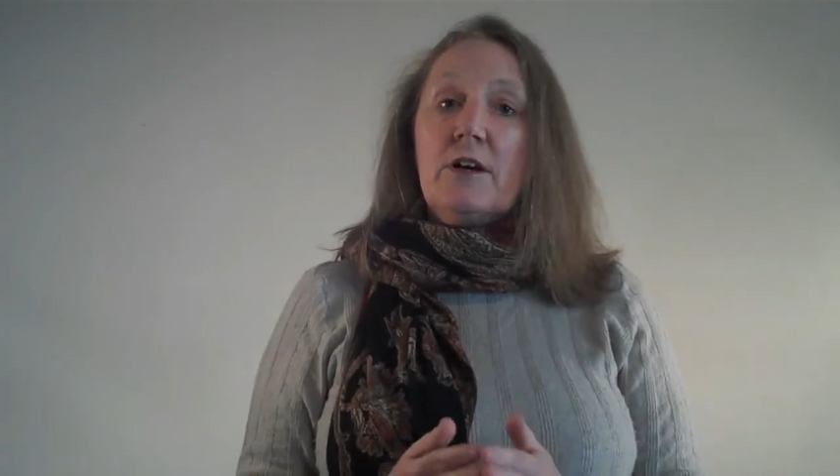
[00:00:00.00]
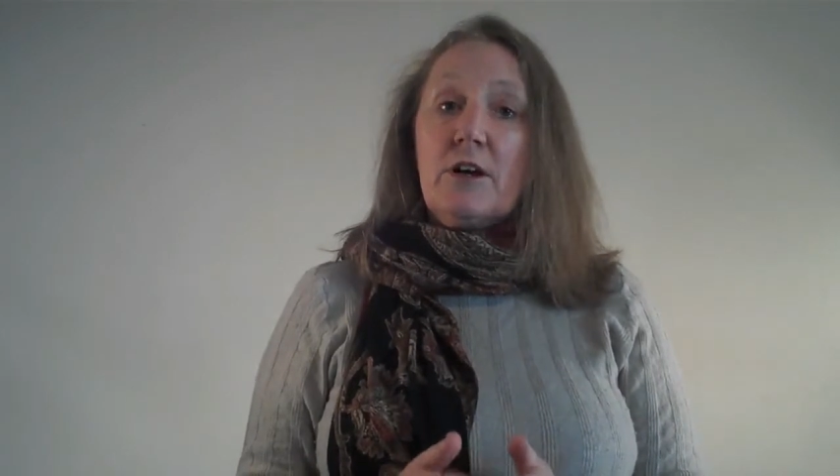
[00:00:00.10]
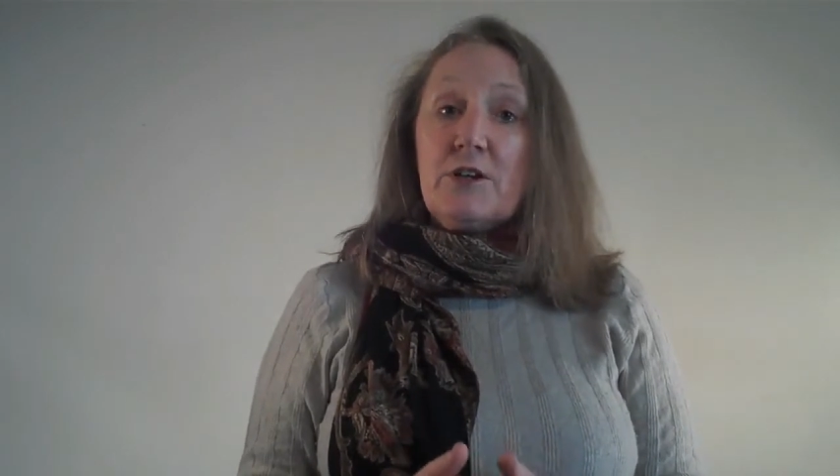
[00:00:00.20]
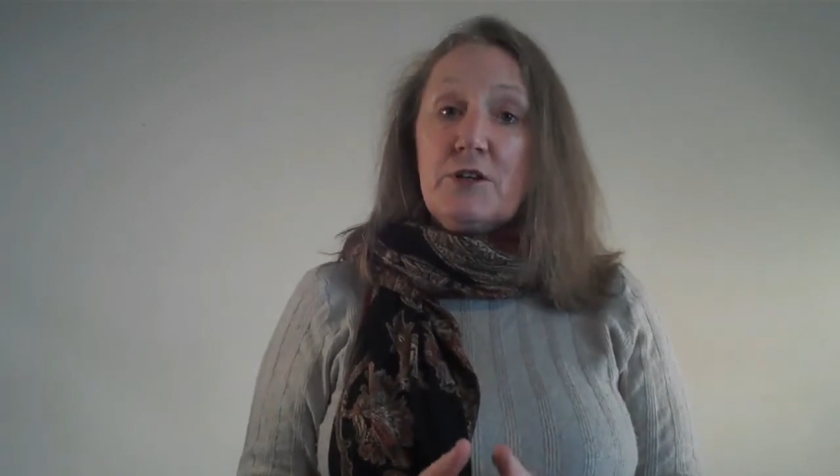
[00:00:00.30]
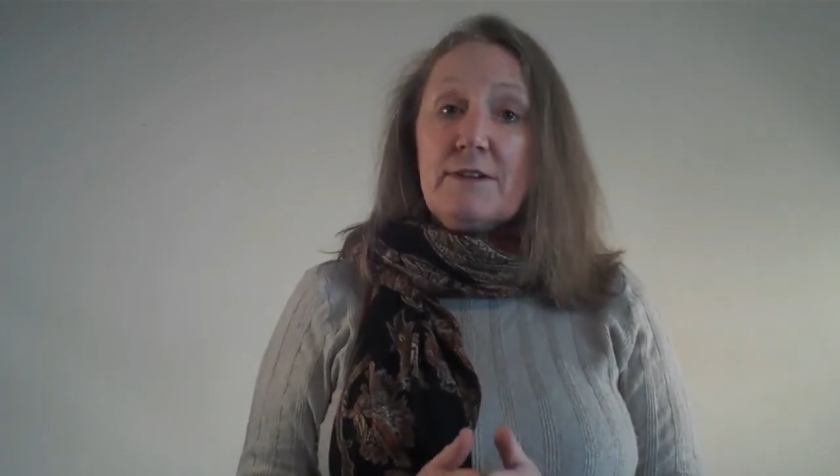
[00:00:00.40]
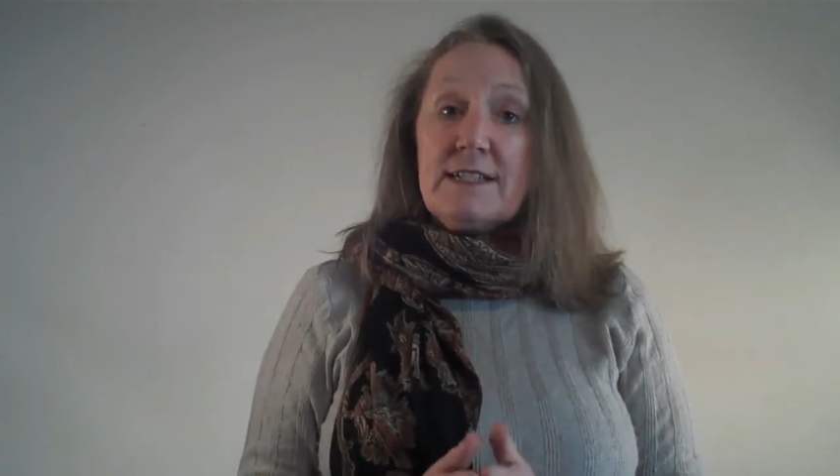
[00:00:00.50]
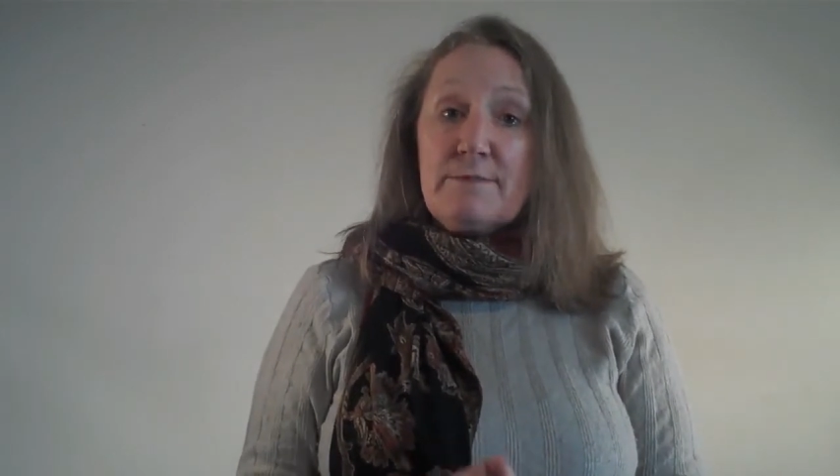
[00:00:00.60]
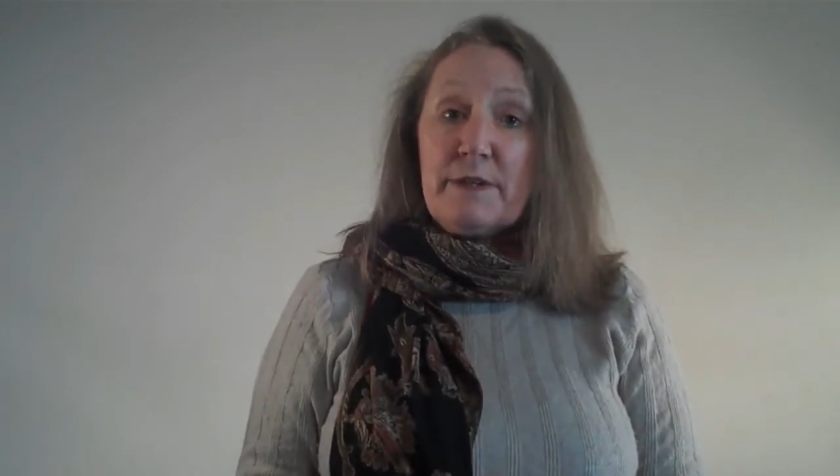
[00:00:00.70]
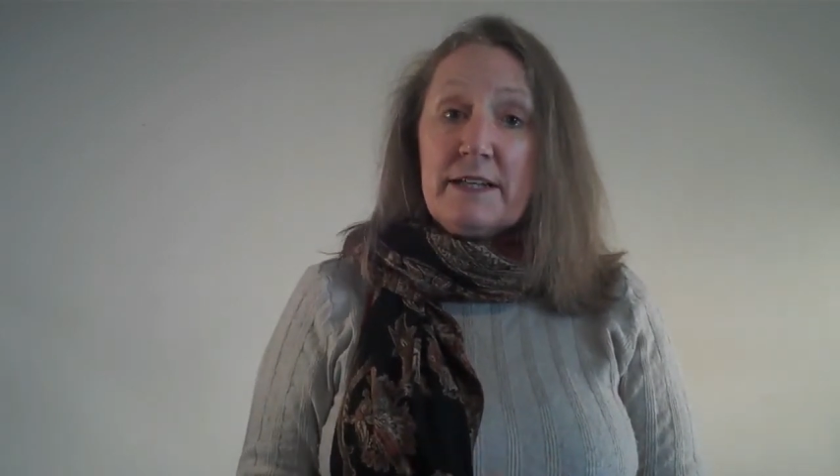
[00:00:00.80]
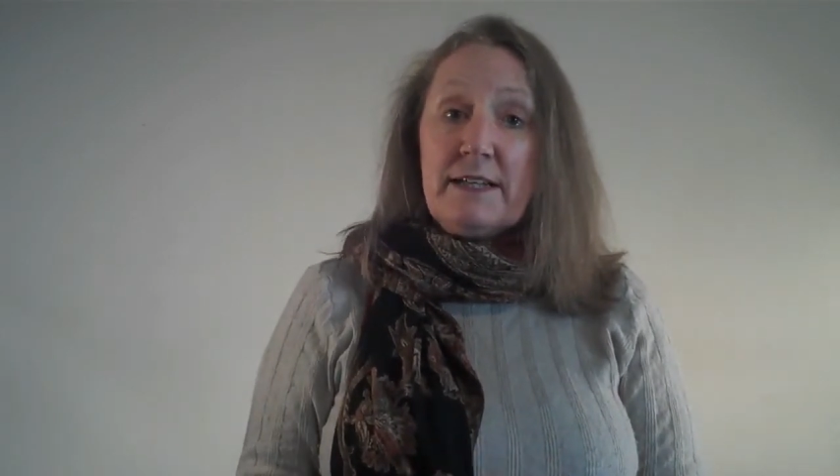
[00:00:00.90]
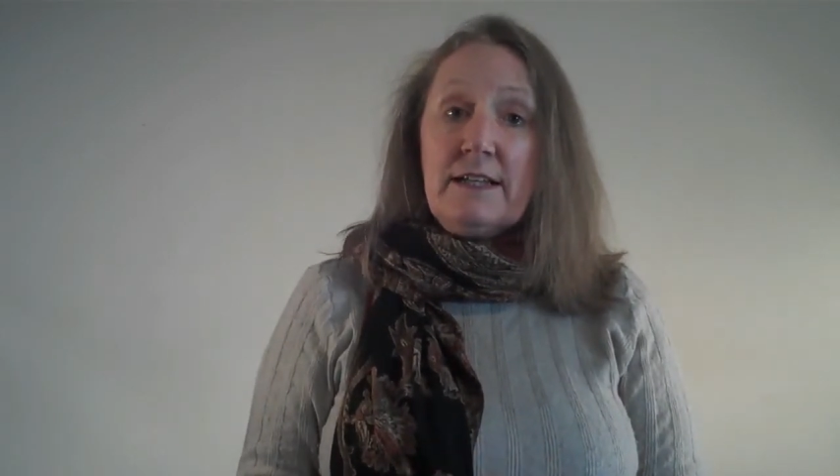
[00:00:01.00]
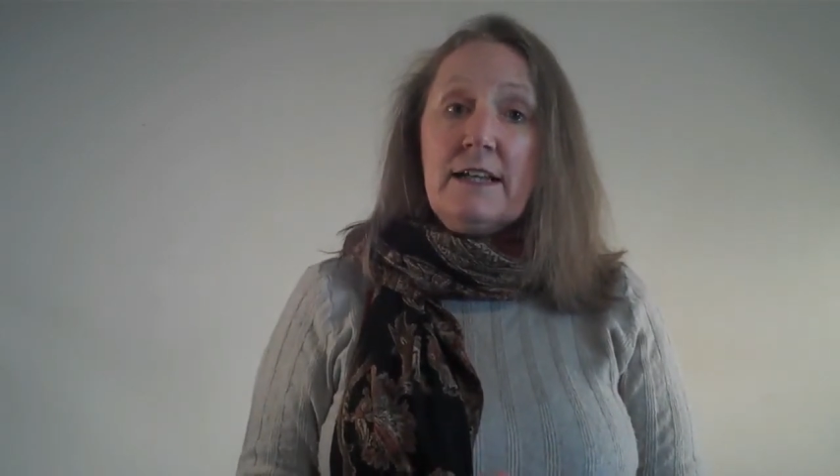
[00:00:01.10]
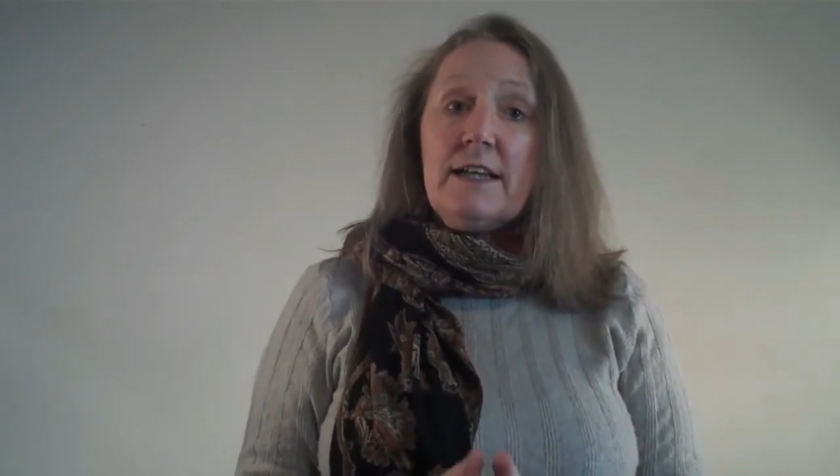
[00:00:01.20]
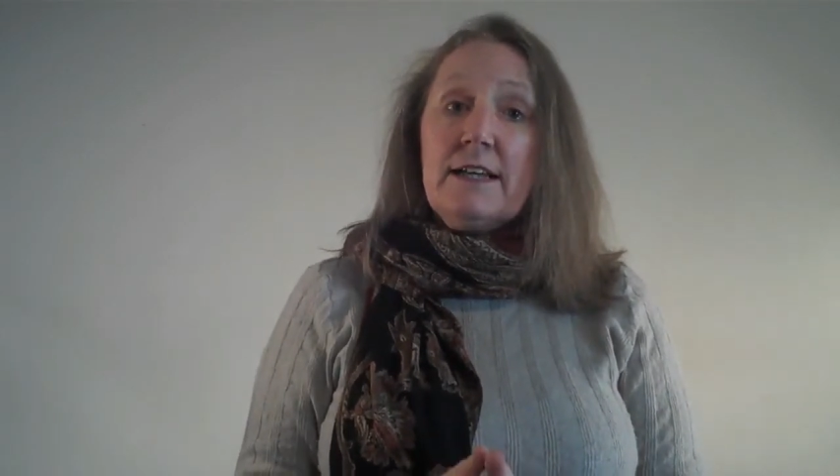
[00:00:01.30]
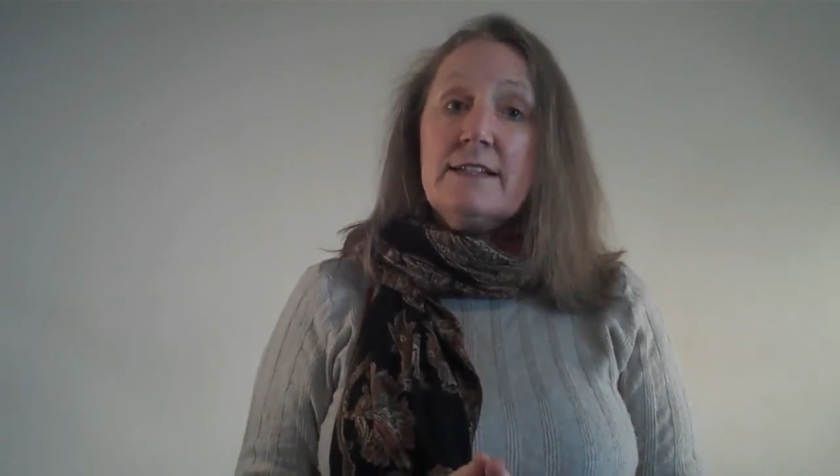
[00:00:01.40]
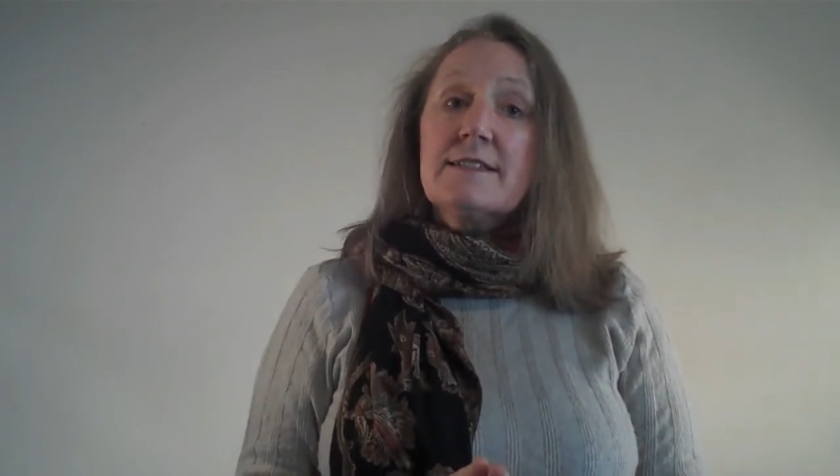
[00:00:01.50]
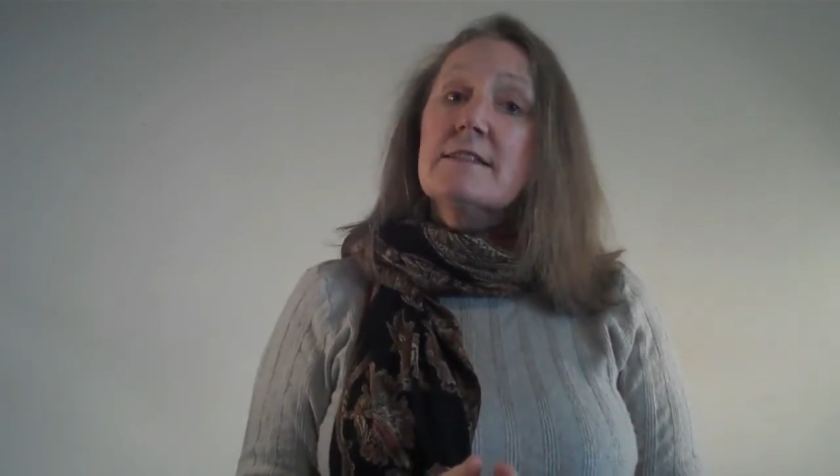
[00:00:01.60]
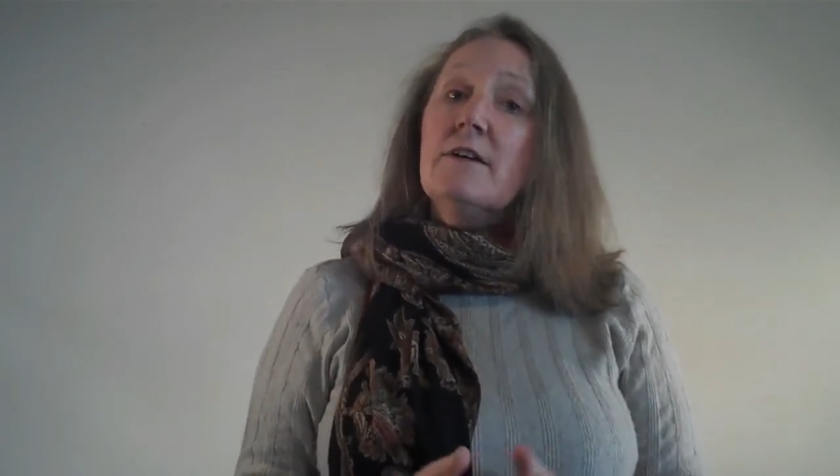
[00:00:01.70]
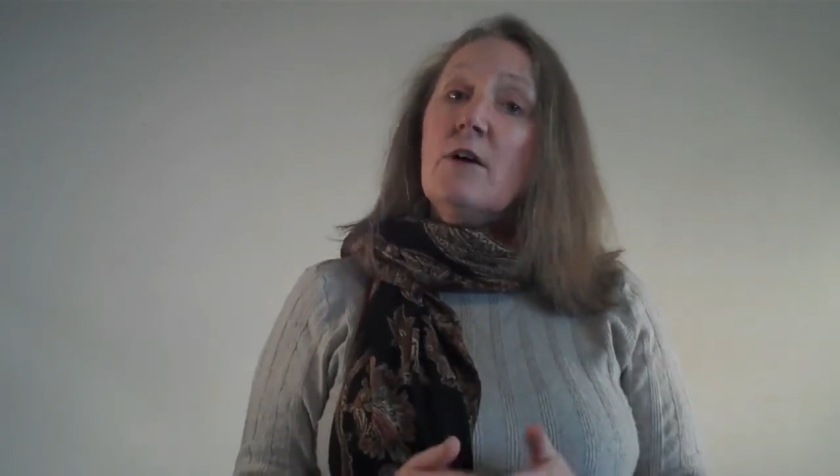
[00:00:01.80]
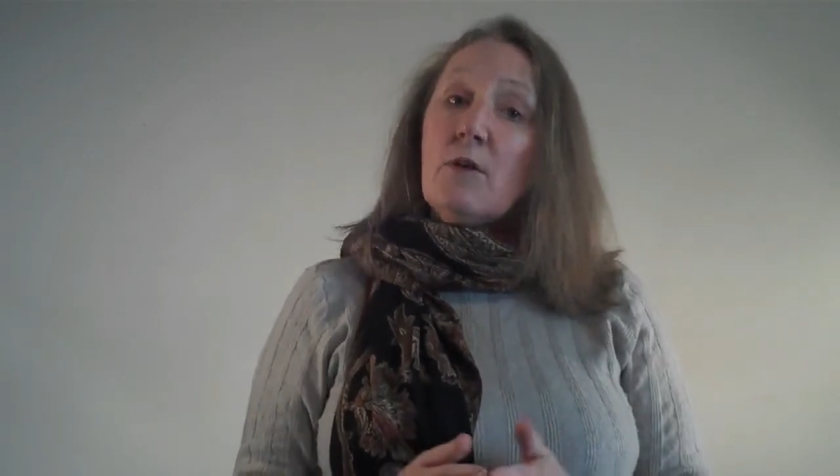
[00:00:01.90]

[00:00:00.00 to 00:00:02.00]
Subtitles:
Her USP is